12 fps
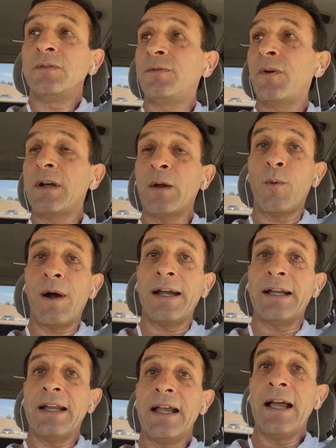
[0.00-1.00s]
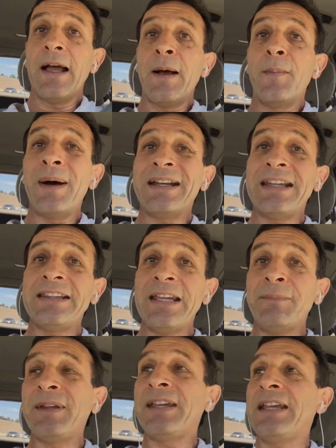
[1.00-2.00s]
for a while, but a
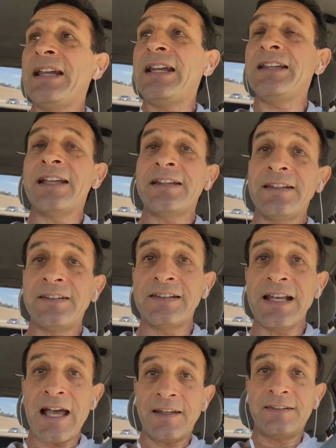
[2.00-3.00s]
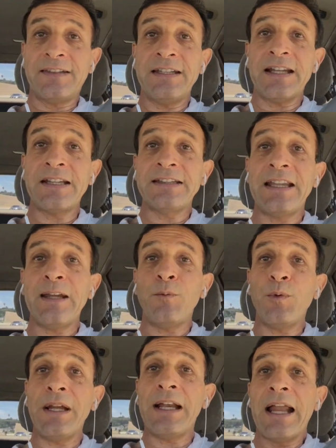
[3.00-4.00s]
deep healing that is lasting, and they
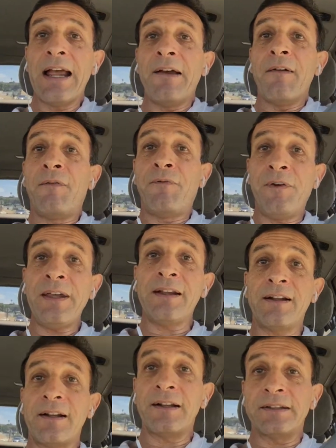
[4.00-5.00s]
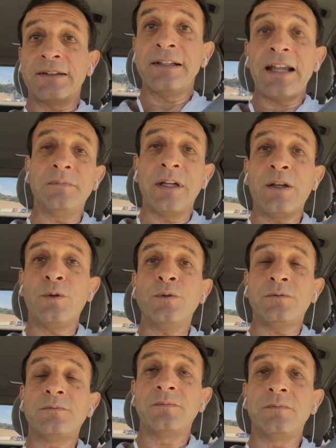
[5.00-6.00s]
will feel like a good
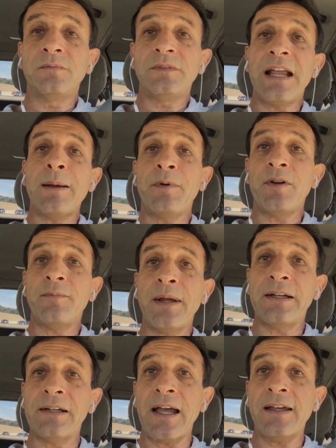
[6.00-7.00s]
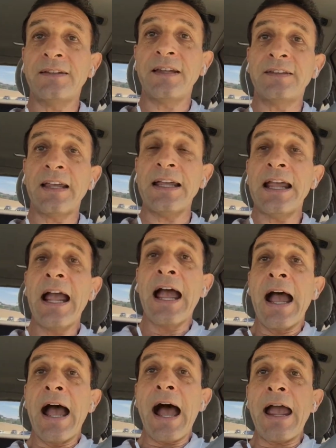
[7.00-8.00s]
number of my clients, they say,
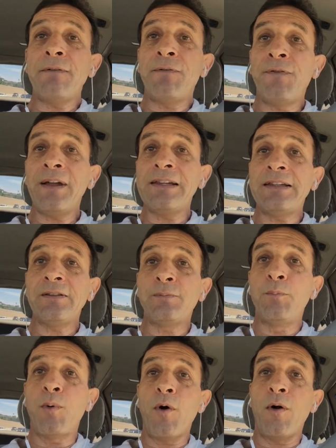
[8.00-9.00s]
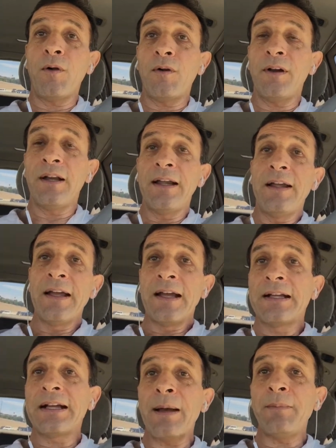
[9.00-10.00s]
I felt this ball
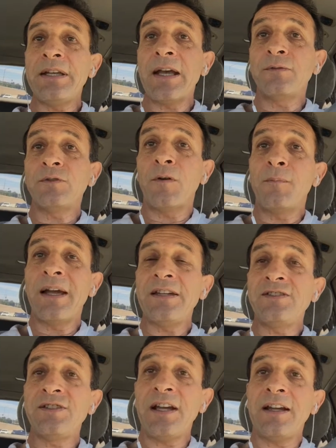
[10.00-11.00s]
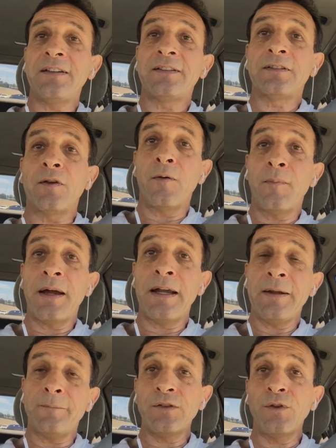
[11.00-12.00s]
coming out of my chest or
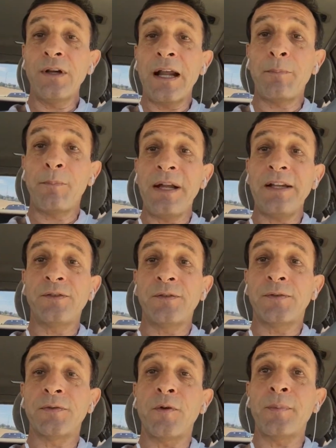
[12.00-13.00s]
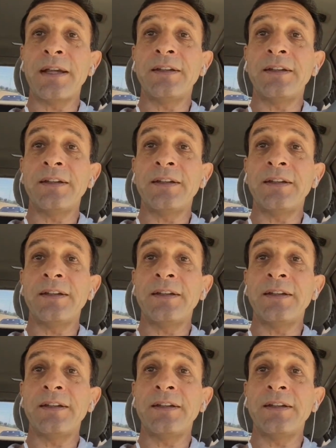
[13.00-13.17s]
my solar plexus or my